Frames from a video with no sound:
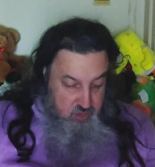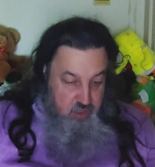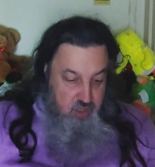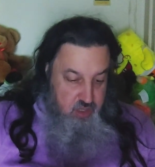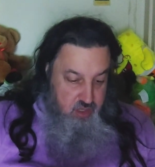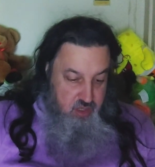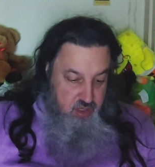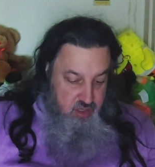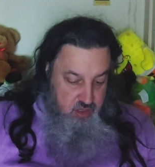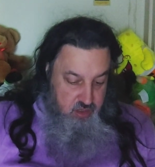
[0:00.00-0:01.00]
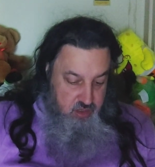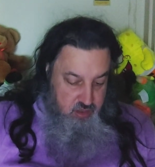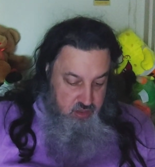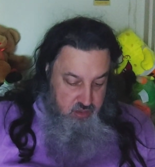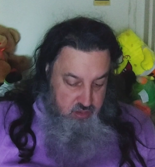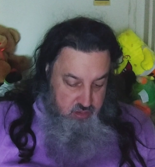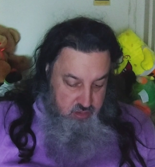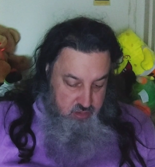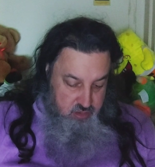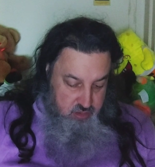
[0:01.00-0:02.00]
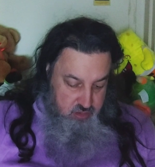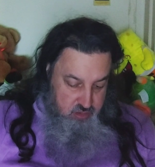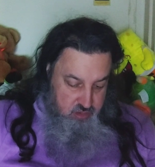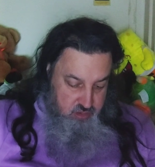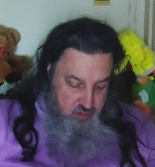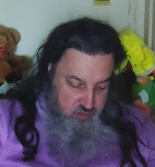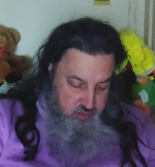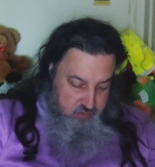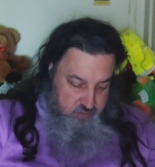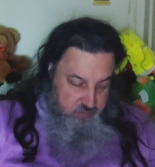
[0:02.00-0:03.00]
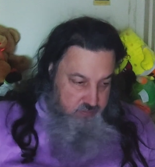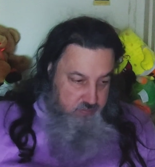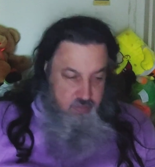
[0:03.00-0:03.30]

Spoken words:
No one is speaking in this clip.